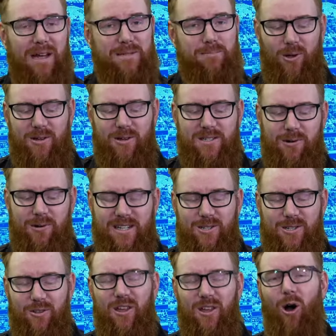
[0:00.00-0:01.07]
Blokes
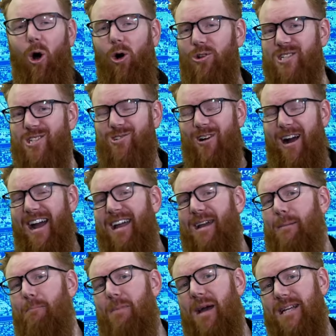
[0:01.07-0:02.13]
22? The All
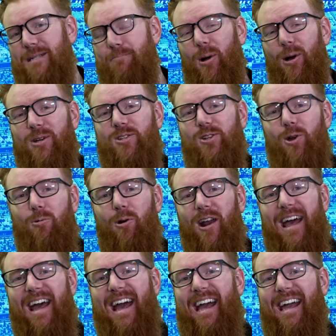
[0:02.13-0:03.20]
Australian Best Blokes you want
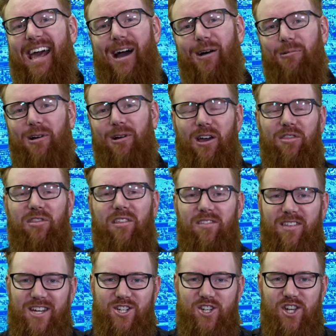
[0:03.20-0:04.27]
to hang out with
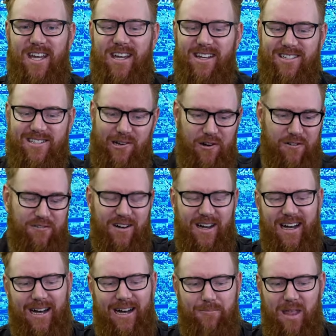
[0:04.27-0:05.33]
this year so
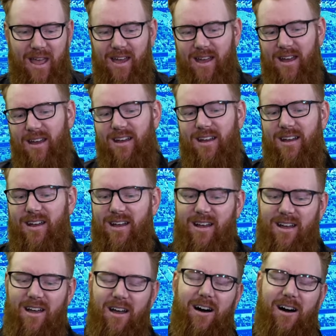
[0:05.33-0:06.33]
far. You made a team, Jim.